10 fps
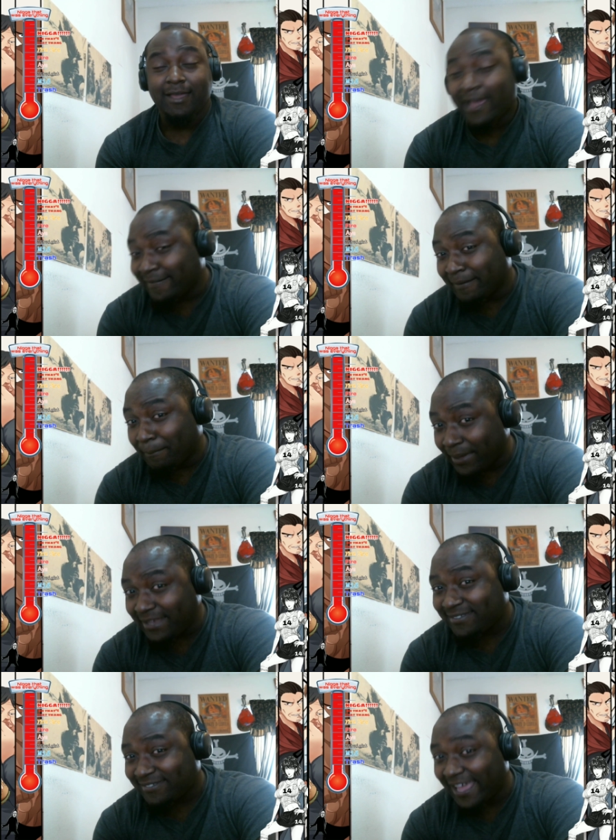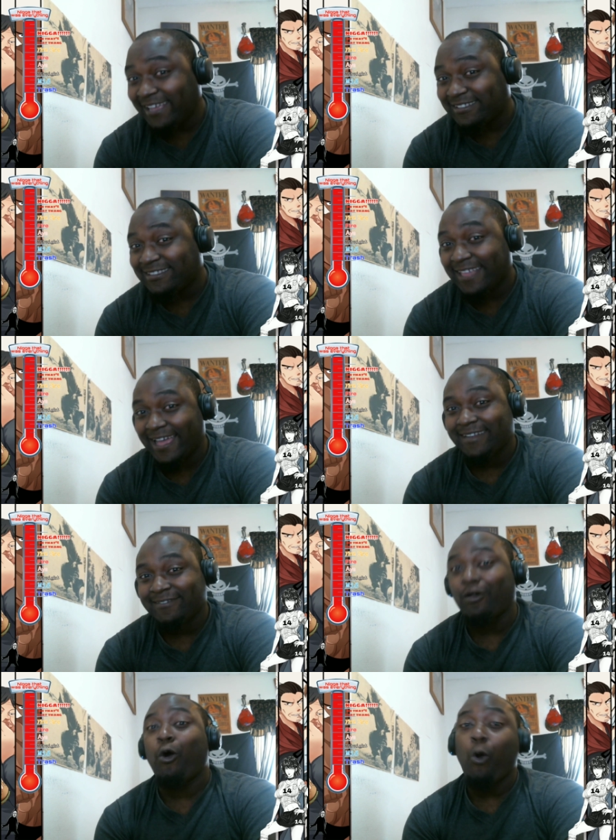and the base tanked that.
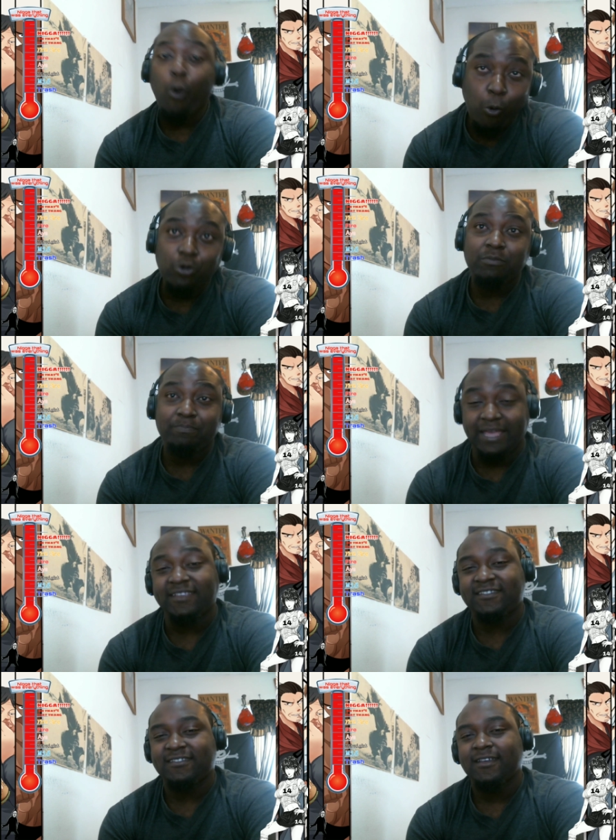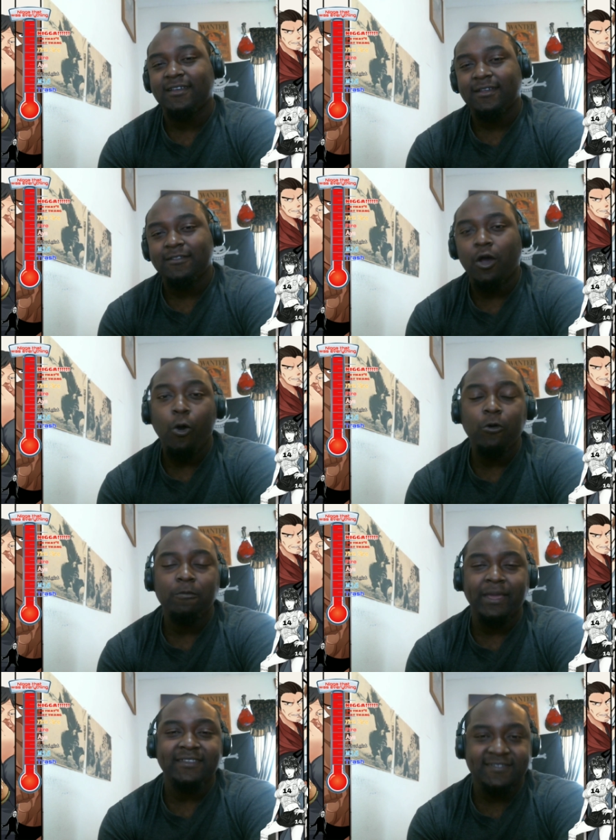The old base, the old
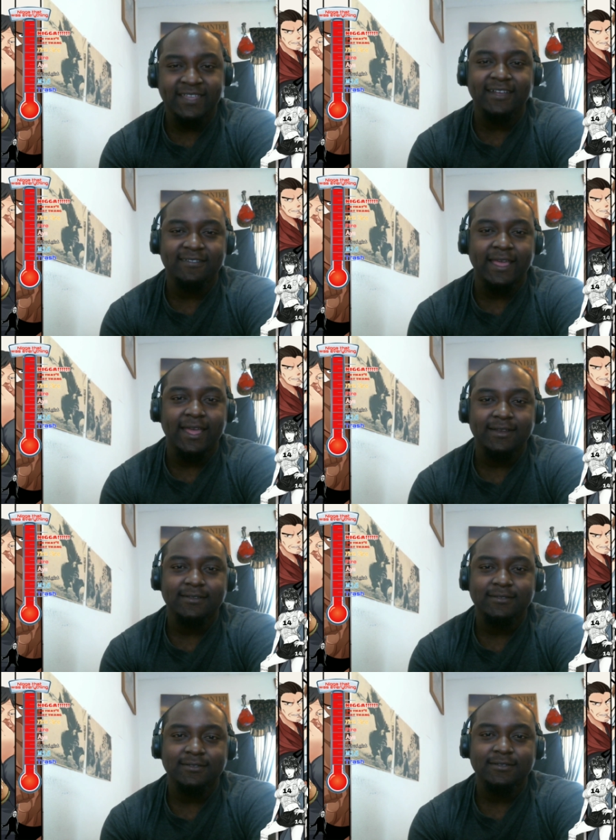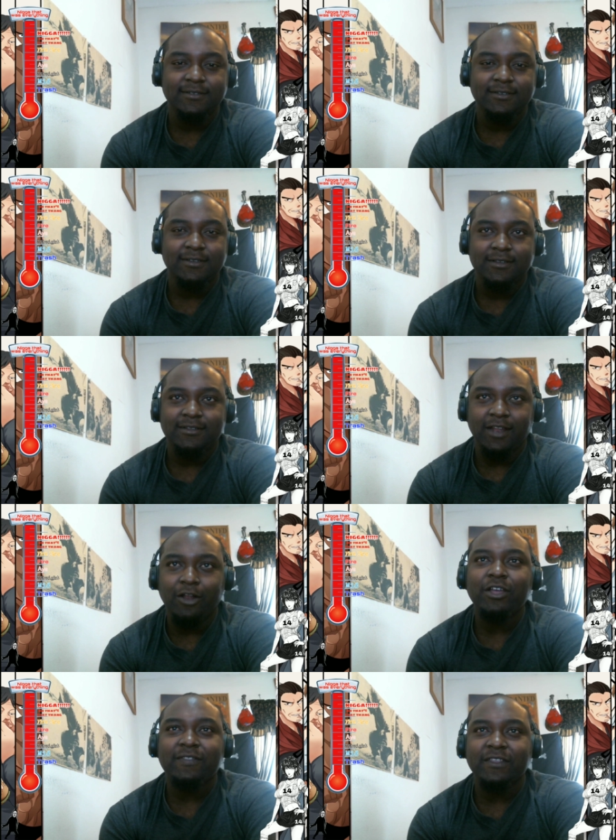base tanked that. Now
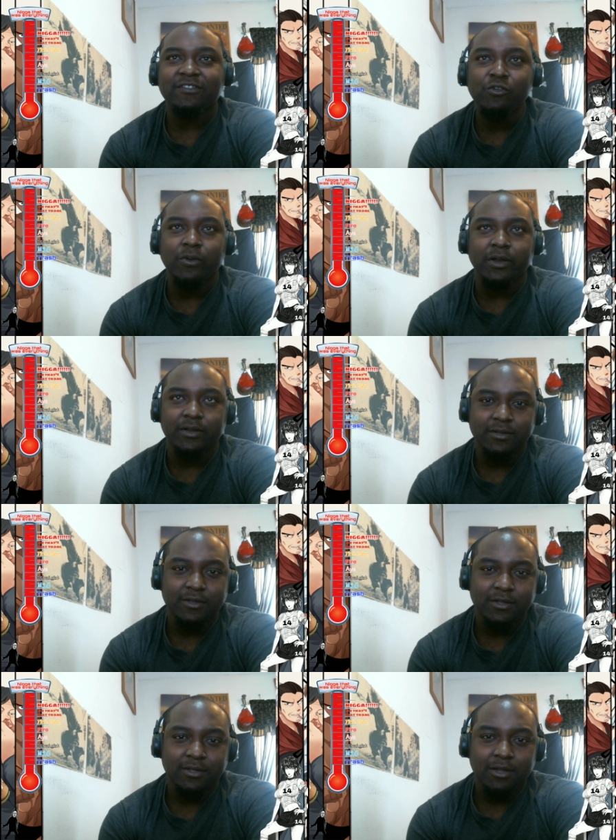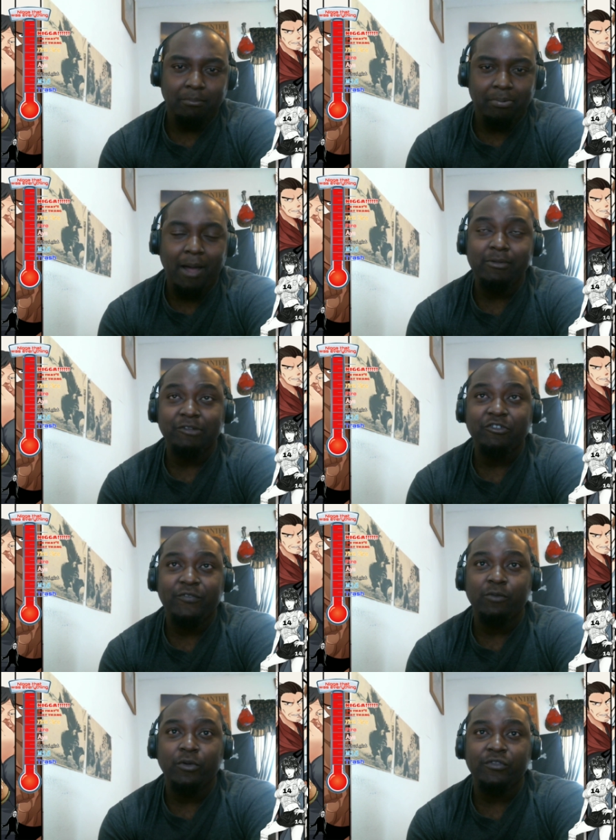look at this new one. Probably
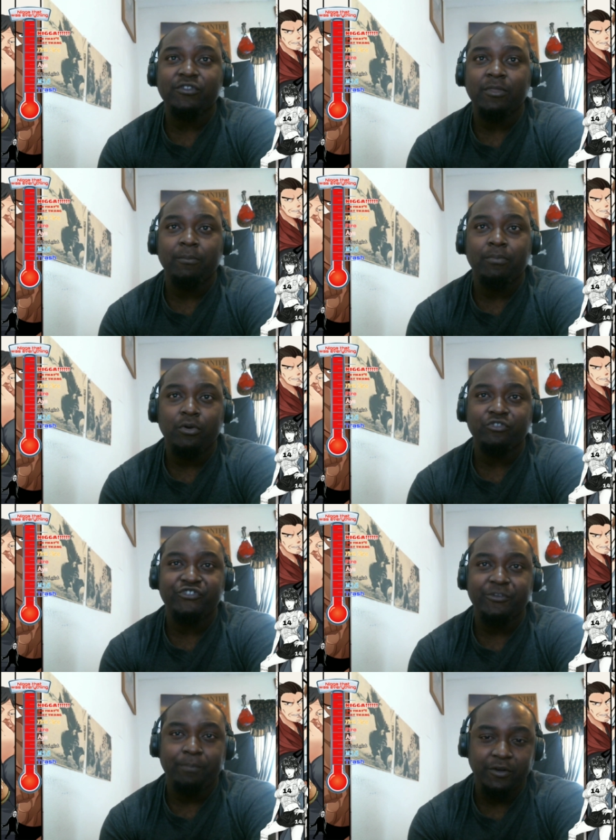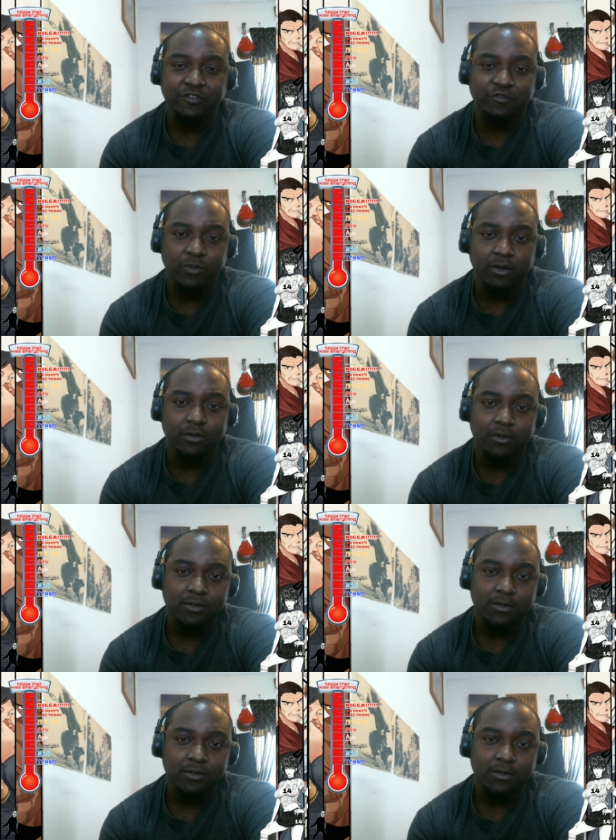retrofitted with some of the Boros ship parts as well.